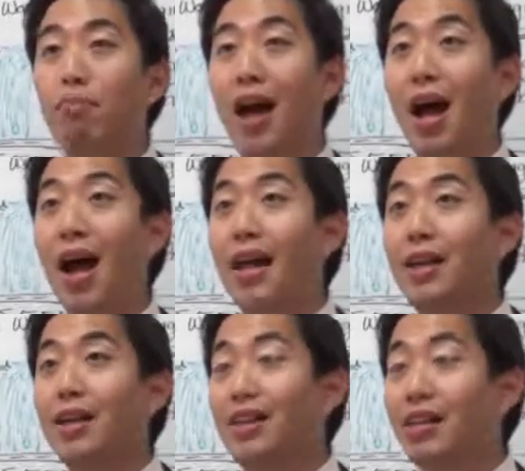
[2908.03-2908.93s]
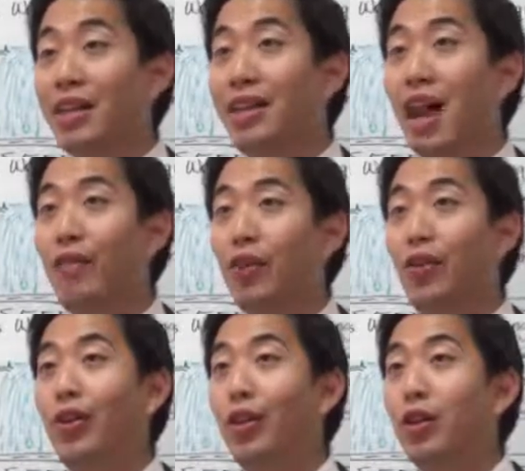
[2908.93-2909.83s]
by the
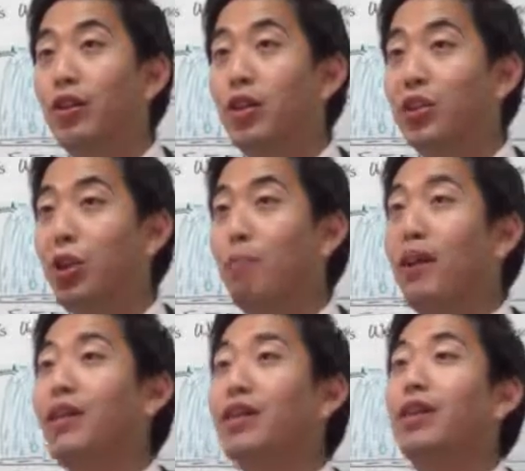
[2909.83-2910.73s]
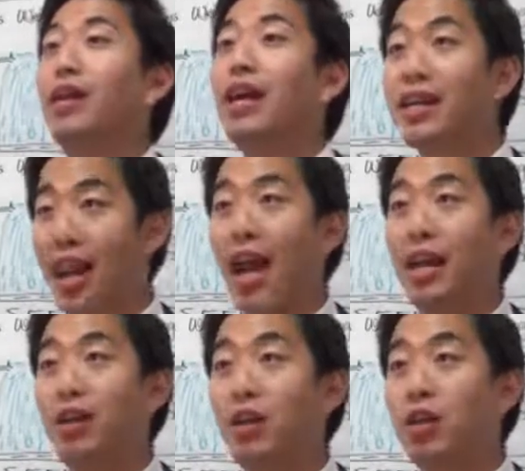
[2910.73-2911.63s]
devil, the serpent, and
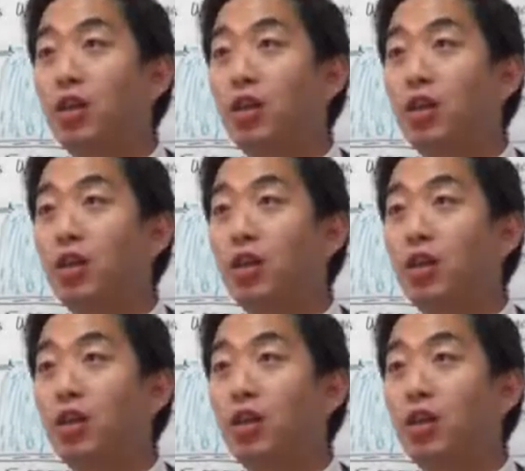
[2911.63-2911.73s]
Cain.